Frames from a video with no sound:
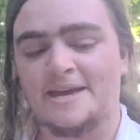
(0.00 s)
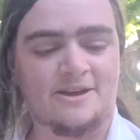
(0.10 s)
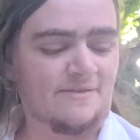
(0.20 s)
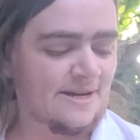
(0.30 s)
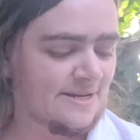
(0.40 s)

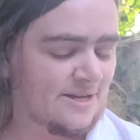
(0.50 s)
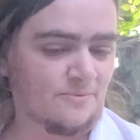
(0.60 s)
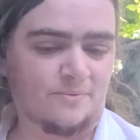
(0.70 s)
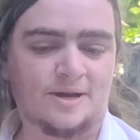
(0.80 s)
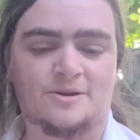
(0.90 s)
if I
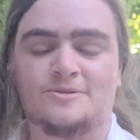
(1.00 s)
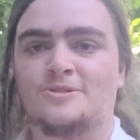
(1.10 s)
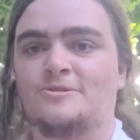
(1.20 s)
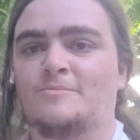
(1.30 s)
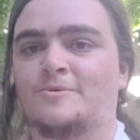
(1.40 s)
did 1 or
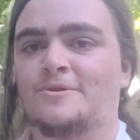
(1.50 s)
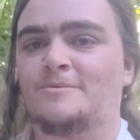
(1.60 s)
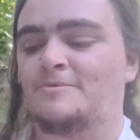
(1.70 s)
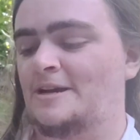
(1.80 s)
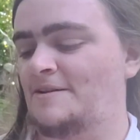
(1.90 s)
2 more
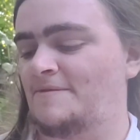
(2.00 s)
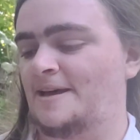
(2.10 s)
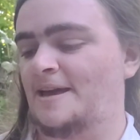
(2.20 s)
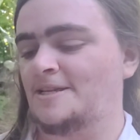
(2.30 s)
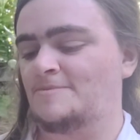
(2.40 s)
pride
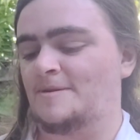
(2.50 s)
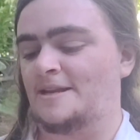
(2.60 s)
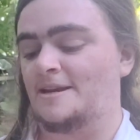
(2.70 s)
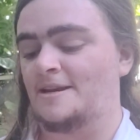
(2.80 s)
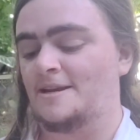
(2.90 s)
flags, but
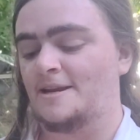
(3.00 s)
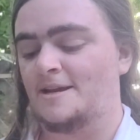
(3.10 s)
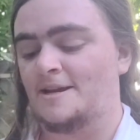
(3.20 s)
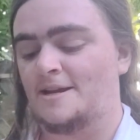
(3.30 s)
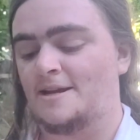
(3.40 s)

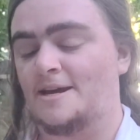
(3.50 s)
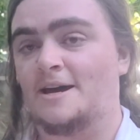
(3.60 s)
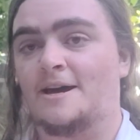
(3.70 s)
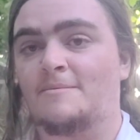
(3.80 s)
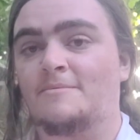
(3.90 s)

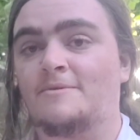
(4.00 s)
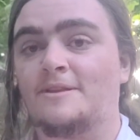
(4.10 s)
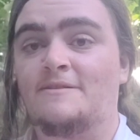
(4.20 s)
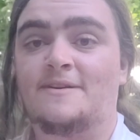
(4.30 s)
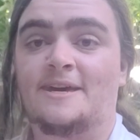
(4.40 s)

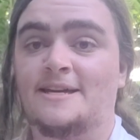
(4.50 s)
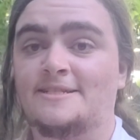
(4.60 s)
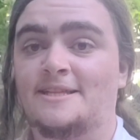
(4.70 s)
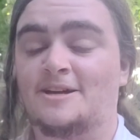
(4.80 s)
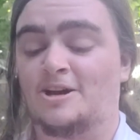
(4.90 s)
leave a guess
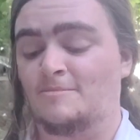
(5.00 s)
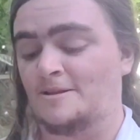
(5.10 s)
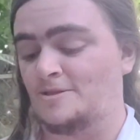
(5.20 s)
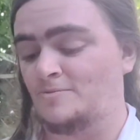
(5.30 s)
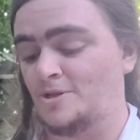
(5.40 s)
in the
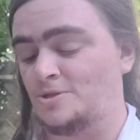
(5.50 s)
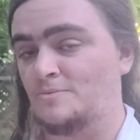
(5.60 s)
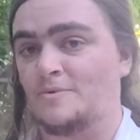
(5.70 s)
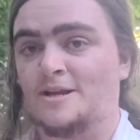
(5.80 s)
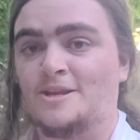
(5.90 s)
comments which
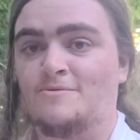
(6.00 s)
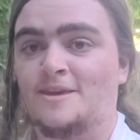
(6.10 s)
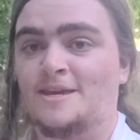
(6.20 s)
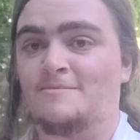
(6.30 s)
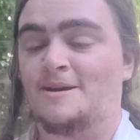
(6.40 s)
one you
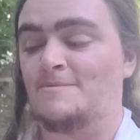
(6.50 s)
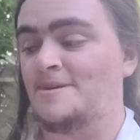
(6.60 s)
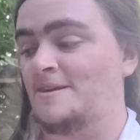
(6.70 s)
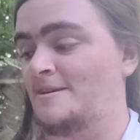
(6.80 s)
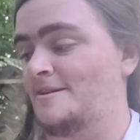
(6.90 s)
think it might
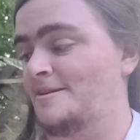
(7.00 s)
be.